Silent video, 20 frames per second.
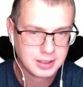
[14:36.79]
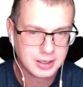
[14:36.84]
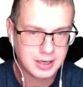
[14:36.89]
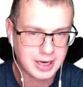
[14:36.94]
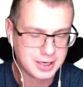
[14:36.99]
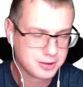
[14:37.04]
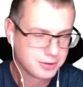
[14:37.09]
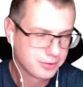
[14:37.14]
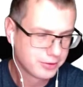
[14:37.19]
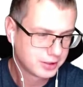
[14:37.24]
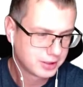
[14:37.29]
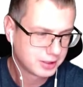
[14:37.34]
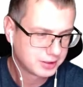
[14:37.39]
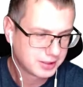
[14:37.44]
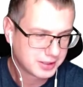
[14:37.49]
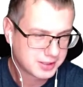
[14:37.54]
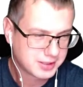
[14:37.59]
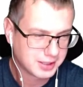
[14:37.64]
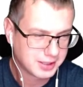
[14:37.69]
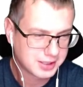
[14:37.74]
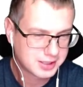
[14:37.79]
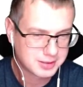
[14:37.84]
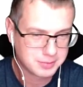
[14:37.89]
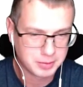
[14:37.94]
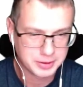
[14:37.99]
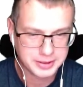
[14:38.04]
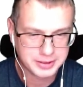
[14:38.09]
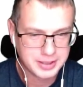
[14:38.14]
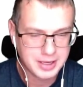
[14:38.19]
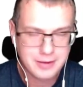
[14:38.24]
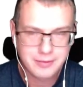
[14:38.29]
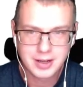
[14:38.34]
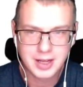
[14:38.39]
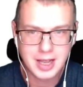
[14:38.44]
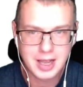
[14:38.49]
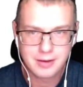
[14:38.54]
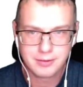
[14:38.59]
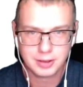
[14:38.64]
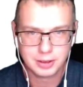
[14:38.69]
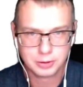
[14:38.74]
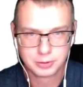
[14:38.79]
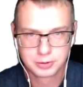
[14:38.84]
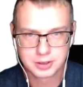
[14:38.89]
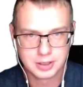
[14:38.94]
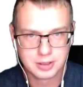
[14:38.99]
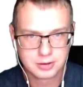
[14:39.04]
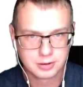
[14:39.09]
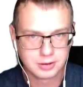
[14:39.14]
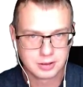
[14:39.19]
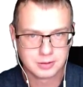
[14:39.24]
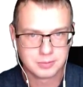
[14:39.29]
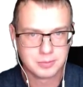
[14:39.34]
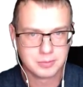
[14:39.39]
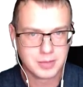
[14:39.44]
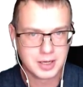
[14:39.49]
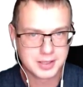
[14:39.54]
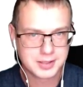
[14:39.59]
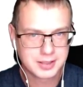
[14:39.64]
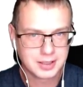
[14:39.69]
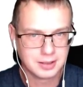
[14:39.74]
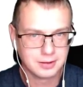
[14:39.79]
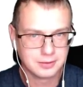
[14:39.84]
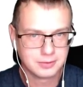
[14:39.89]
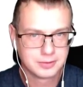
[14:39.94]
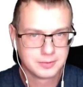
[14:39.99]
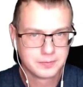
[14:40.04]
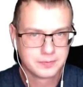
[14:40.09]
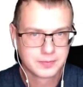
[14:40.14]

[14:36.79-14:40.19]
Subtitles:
I knew that it exists, but I never ever looked into it myself.